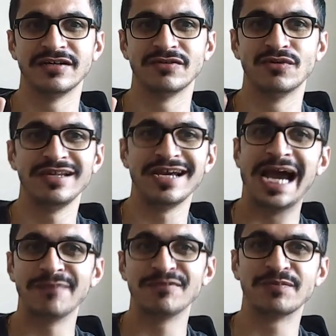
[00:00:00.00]
only
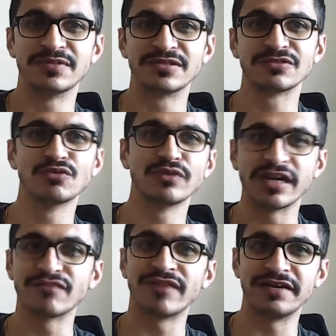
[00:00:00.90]
I'm the person who
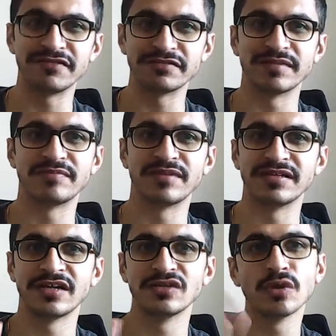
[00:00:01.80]
can fight with my
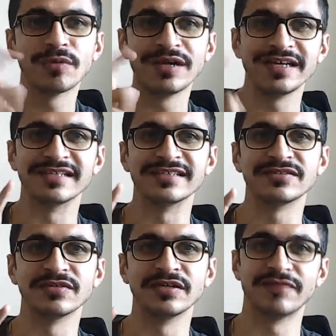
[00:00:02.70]
brother and nobody else.
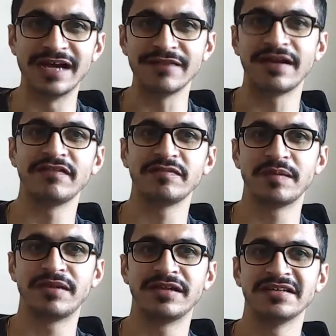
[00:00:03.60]
So if I fight with my
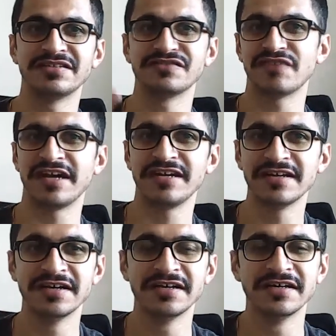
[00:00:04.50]
brother, it's fine,
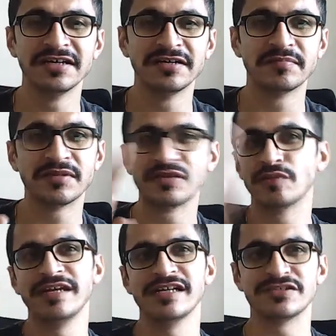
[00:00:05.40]
but
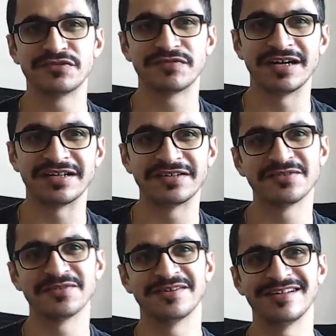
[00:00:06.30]
nobody else should fight.
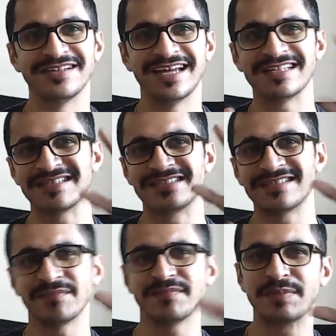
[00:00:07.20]
So that
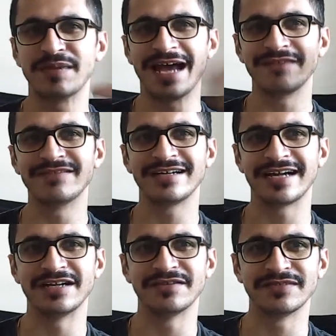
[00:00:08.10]
some people have that
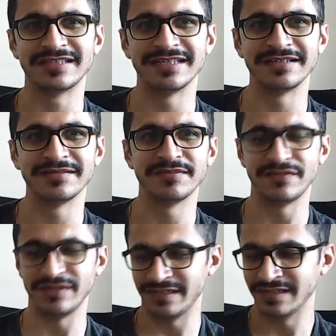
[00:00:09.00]
kind of a thing
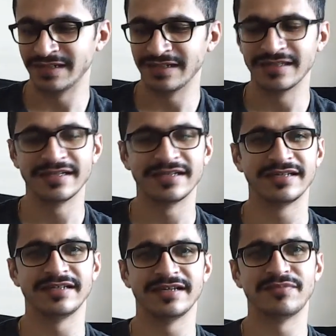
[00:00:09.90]
between
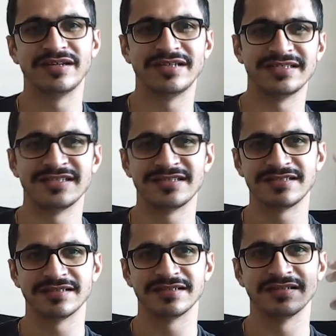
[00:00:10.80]
their brother and
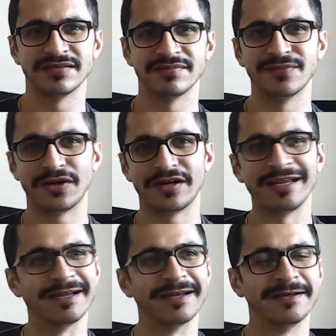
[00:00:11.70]
sister
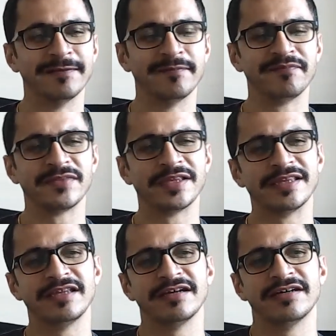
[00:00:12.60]
bonding.
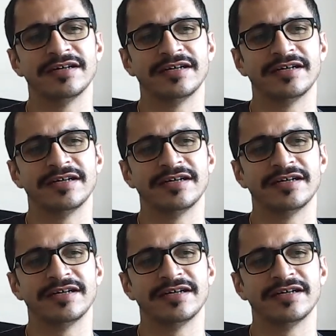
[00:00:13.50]
The